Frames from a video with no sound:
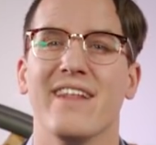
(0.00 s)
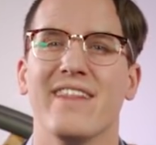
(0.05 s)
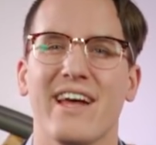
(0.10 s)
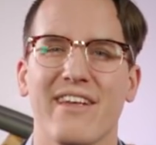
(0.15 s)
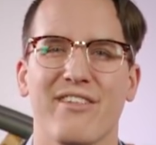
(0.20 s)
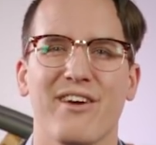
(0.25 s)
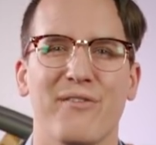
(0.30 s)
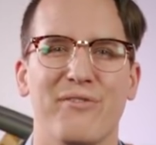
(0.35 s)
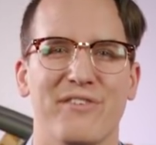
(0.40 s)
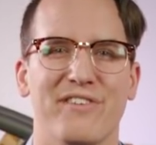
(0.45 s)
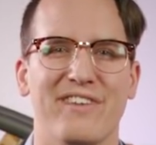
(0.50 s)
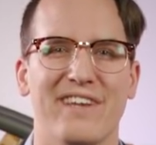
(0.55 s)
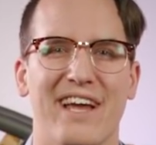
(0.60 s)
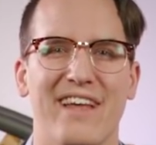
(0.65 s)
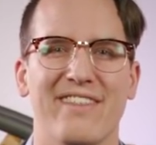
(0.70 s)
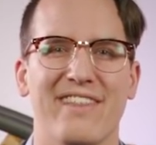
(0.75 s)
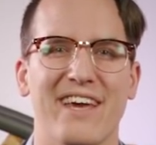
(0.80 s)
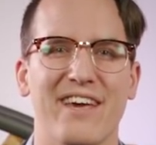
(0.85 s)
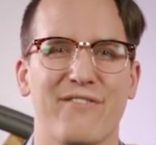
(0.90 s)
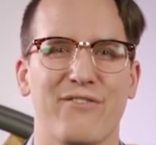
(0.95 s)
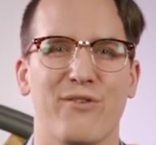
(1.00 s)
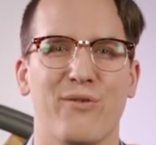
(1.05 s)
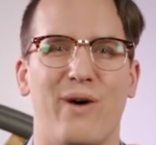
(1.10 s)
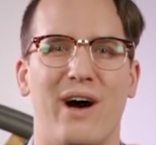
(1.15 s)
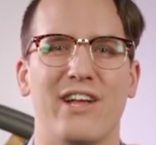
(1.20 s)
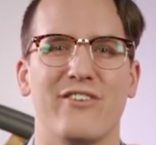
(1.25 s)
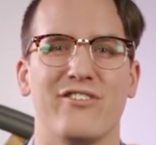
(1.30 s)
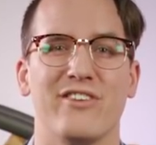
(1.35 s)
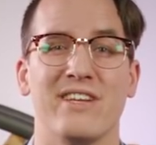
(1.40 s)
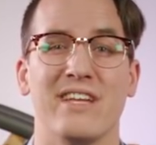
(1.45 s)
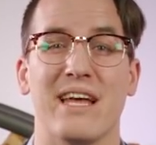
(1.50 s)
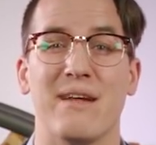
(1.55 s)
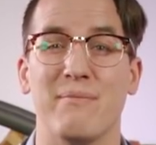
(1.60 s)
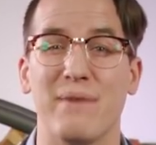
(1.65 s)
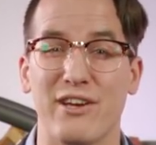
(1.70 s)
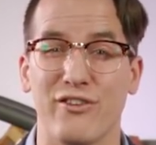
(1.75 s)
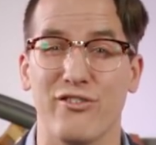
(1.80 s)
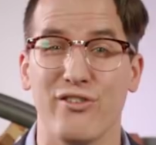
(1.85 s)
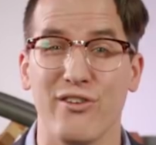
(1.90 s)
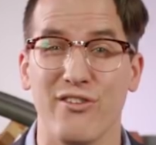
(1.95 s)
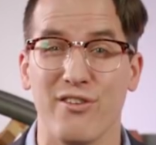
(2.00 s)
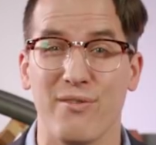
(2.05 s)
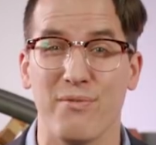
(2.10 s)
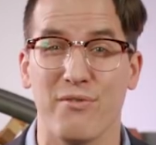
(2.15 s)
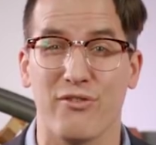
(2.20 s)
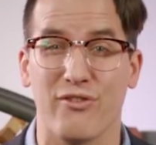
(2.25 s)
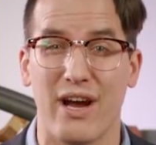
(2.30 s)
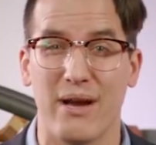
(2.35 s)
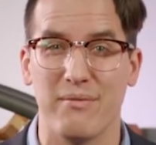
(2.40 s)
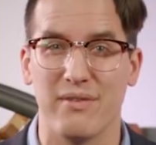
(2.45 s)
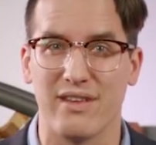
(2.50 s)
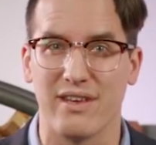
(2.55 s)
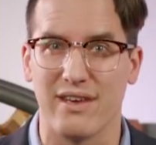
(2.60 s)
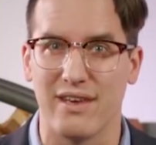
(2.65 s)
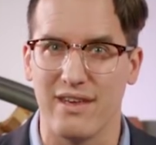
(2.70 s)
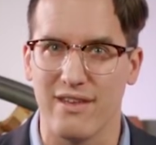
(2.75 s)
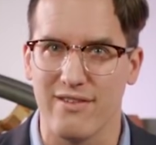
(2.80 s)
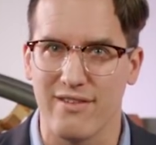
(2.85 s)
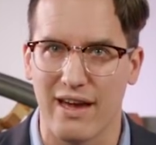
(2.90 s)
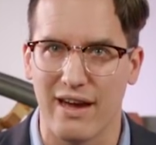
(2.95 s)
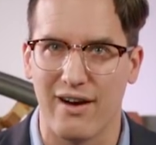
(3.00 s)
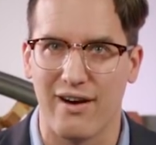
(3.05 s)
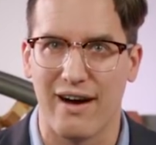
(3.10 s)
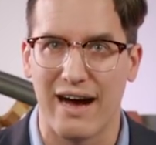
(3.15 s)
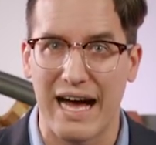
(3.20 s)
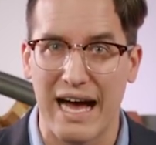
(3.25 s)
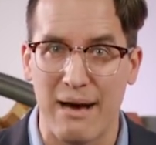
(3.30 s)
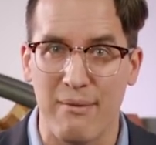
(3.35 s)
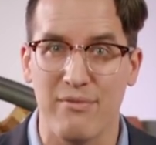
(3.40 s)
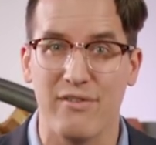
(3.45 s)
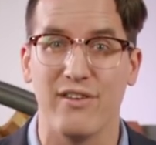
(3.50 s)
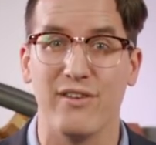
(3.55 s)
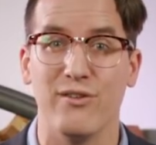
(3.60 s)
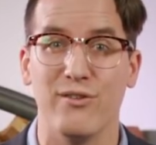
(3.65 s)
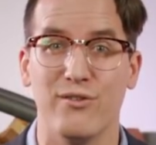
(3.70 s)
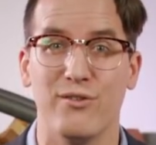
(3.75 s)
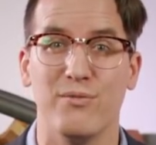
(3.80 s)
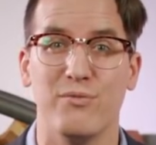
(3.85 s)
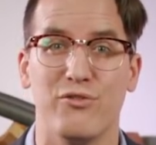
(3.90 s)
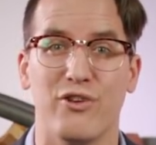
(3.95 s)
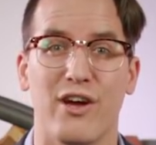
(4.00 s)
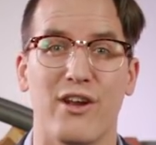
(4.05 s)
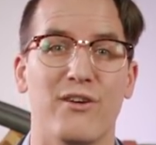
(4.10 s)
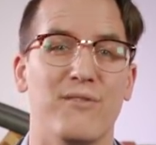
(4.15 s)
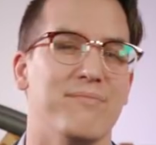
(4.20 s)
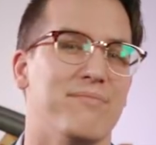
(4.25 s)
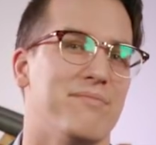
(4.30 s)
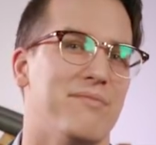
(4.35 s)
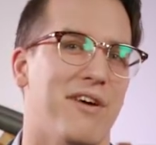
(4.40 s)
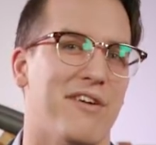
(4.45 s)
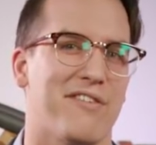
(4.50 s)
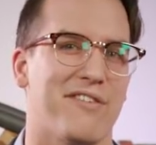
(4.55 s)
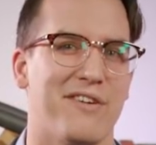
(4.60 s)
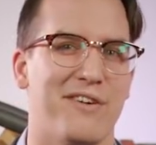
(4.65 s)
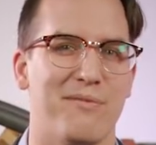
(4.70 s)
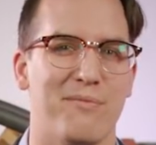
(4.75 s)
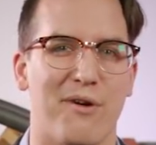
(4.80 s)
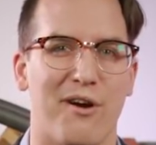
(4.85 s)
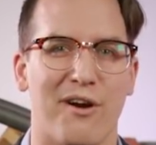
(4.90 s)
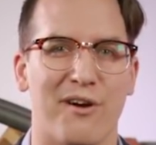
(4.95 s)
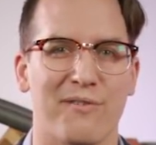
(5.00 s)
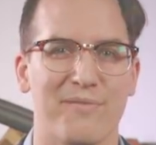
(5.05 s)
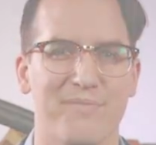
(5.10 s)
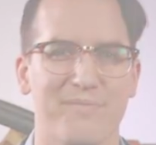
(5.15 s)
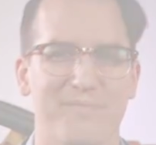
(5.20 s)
That's all for today. Thanks for watching, and make sure you subscribe to the Keysight Labs YouTube channel. I'll see you tomorrow.